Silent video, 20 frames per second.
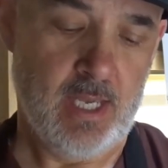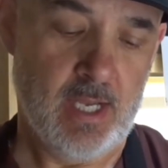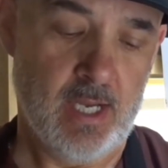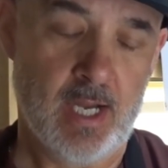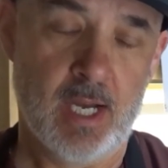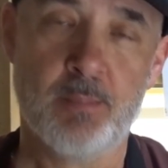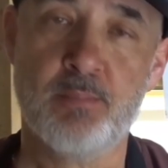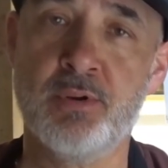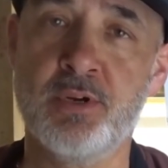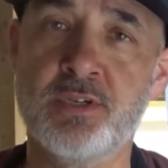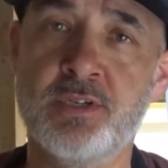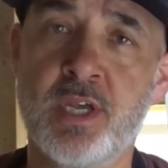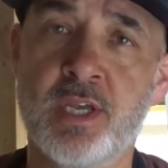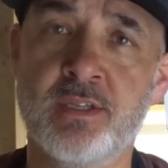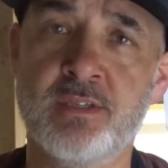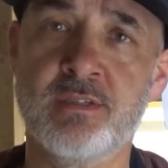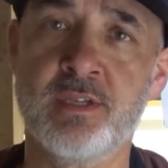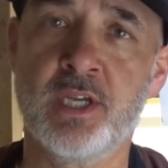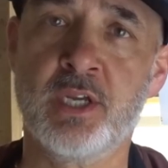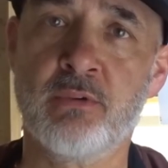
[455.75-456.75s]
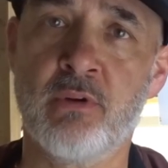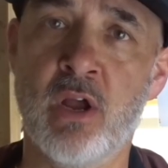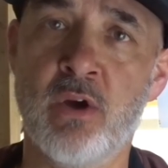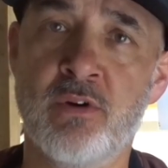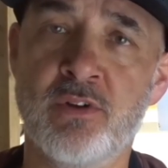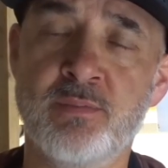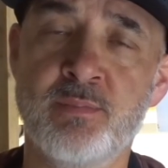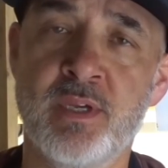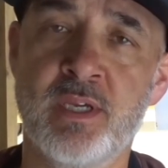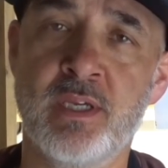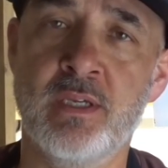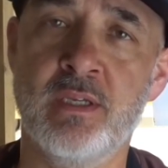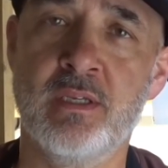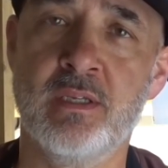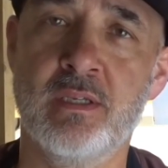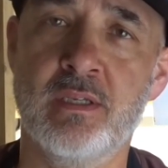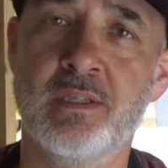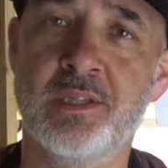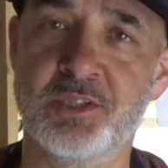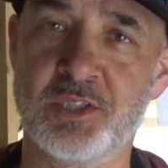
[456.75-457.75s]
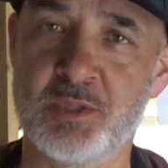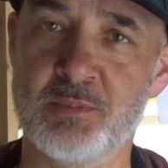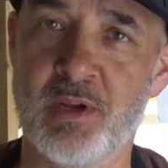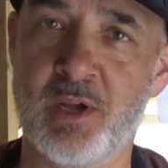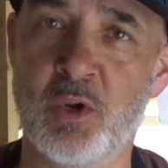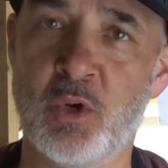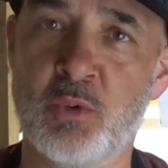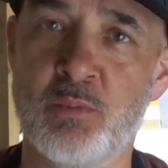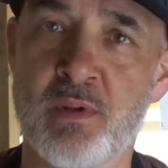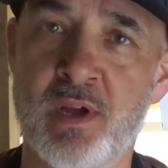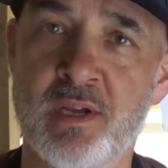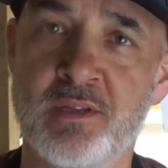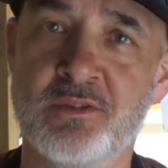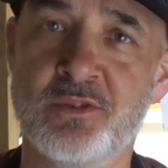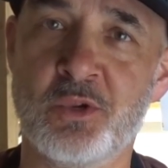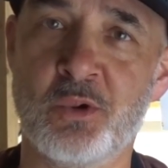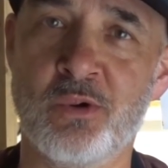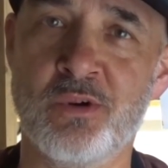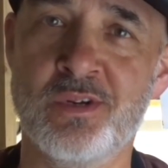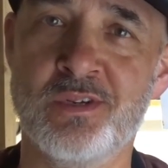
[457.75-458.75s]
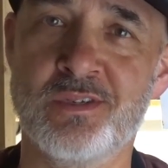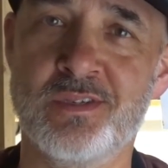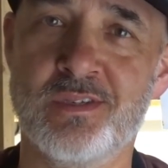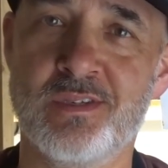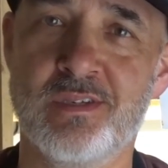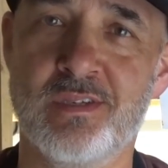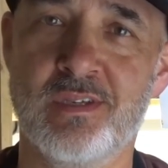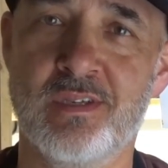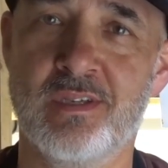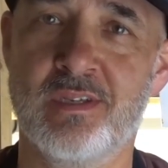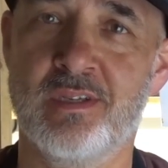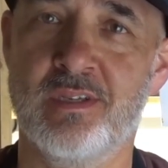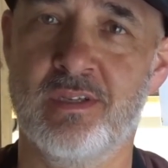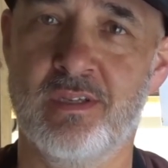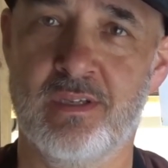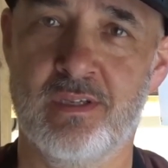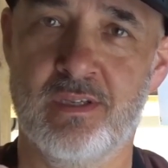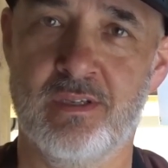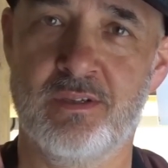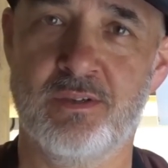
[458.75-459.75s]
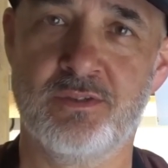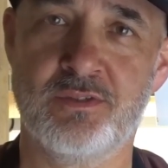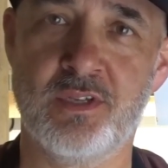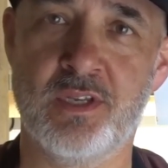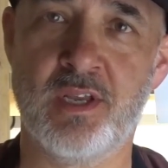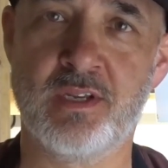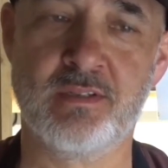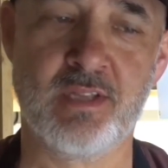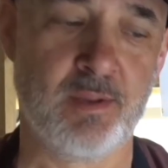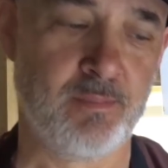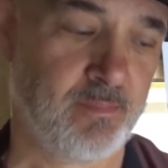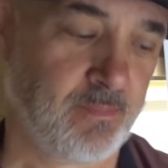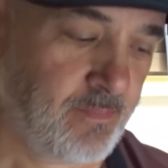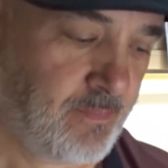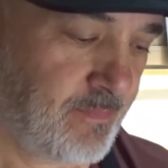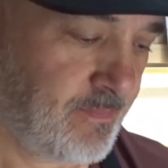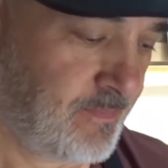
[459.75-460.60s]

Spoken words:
Appreciate you sticking around with me, listen to my old man stories. See you next time.